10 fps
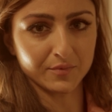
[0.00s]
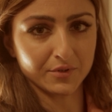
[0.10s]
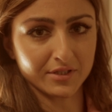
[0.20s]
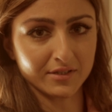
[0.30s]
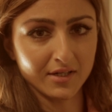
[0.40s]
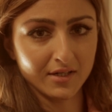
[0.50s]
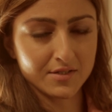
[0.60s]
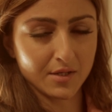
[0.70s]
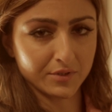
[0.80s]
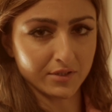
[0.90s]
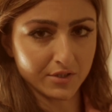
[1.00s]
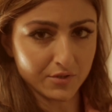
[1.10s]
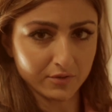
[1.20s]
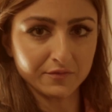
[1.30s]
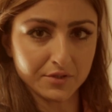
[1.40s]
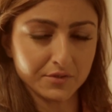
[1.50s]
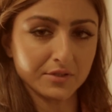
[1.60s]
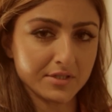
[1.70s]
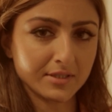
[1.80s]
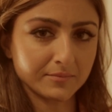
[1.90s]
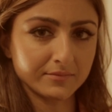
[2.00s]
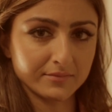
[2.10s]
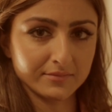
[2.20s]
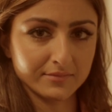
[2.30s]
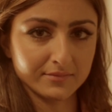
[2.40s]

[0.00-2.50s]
supporting. So I would urge all of you to do the same.